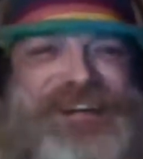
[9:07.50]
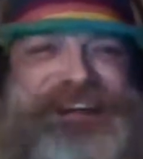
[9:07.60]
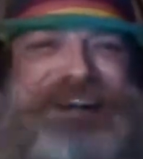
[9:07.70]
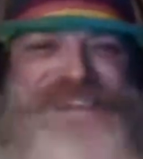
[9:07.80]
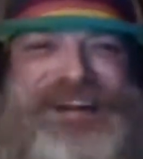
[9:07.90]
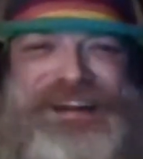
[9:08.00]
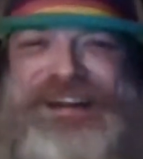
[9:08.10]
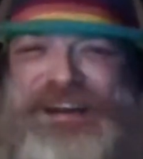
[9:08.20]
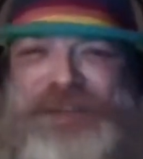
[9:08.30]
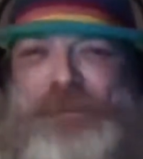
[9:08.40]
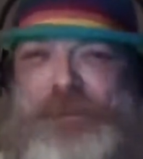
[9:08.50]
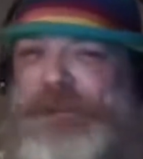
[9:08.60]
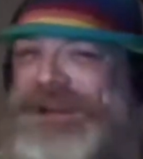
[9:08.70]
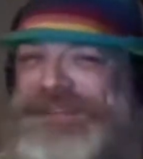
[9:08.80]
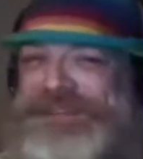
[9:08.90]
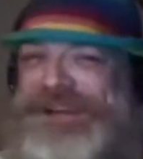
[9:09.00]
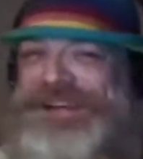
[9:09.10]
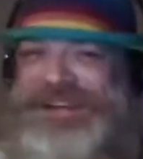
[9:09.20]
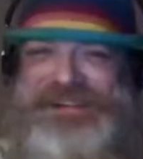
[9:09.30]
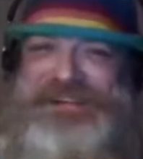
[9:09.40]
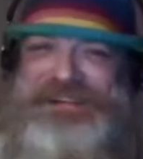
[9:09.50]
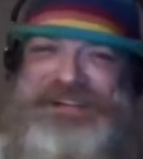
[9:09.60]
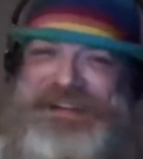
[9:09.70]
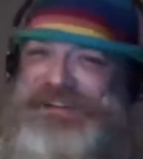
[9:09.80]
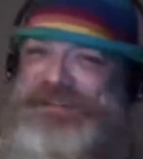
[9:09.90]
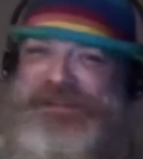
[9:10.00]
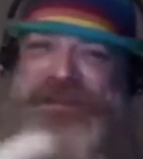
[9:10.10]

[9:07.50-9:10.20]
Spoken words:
And reply right next to the